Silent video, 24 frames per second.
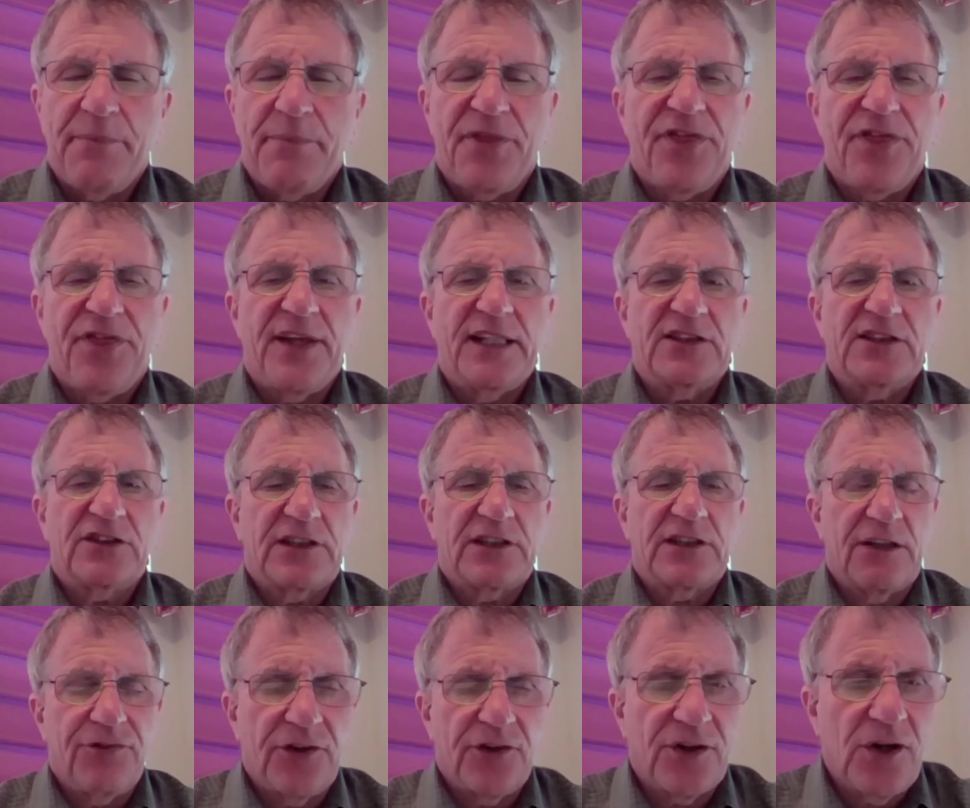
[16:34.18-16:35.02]
empathy
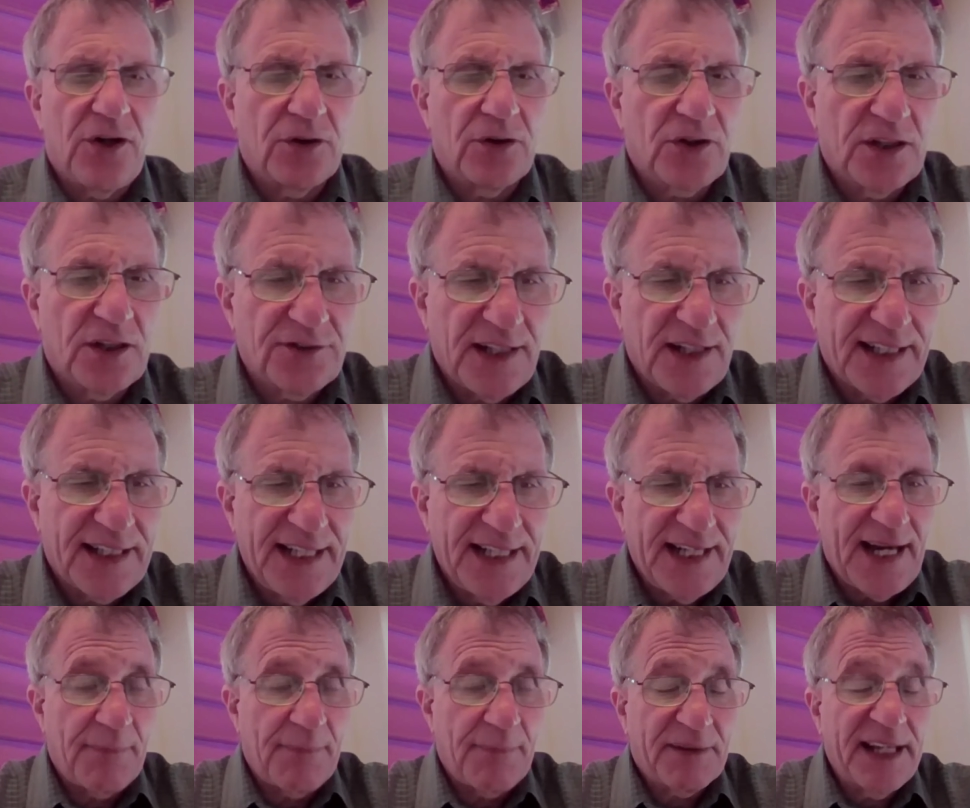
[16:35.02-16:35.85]
is difficult because I
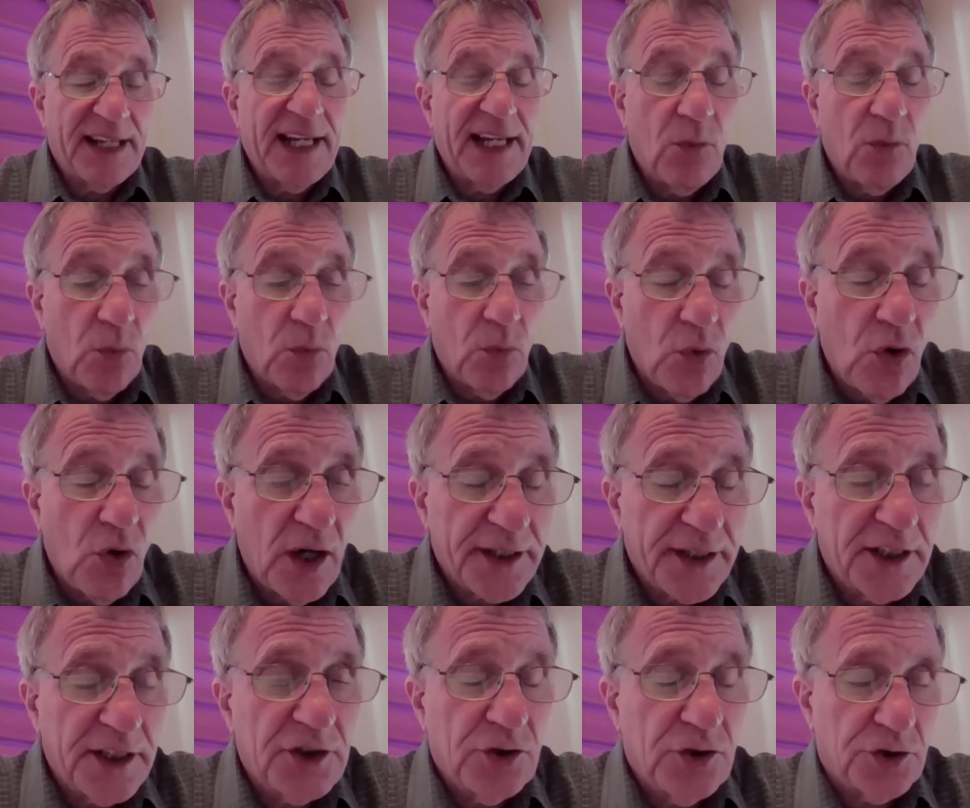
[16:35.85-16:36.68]
can't
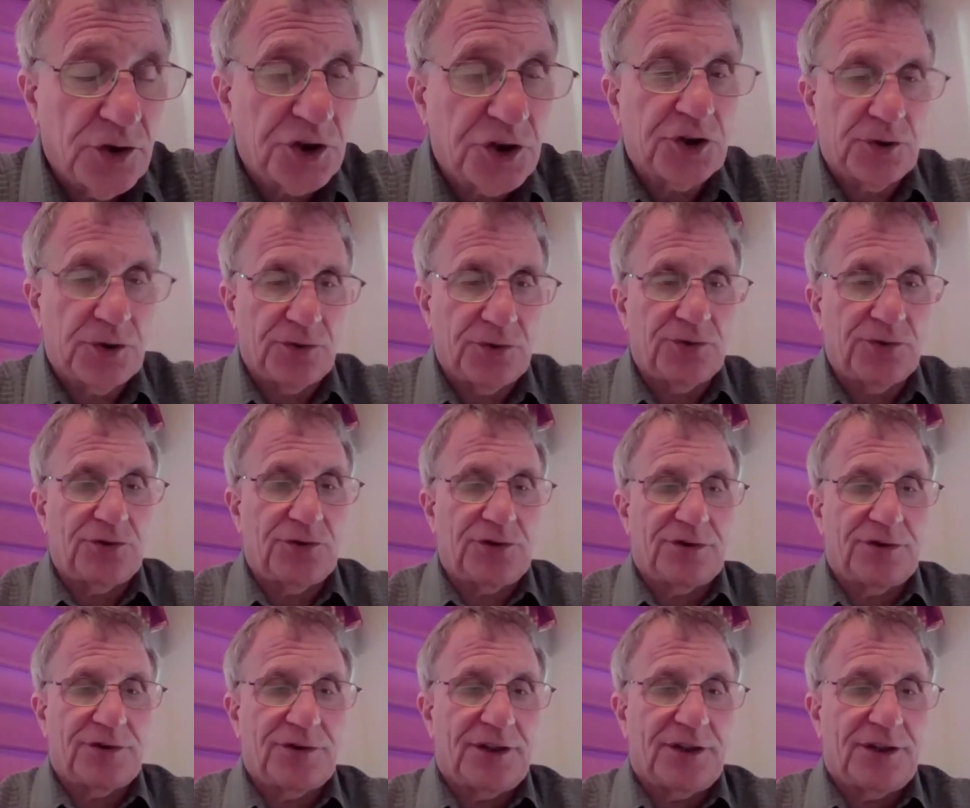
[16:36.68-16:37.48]
walk in your shoes.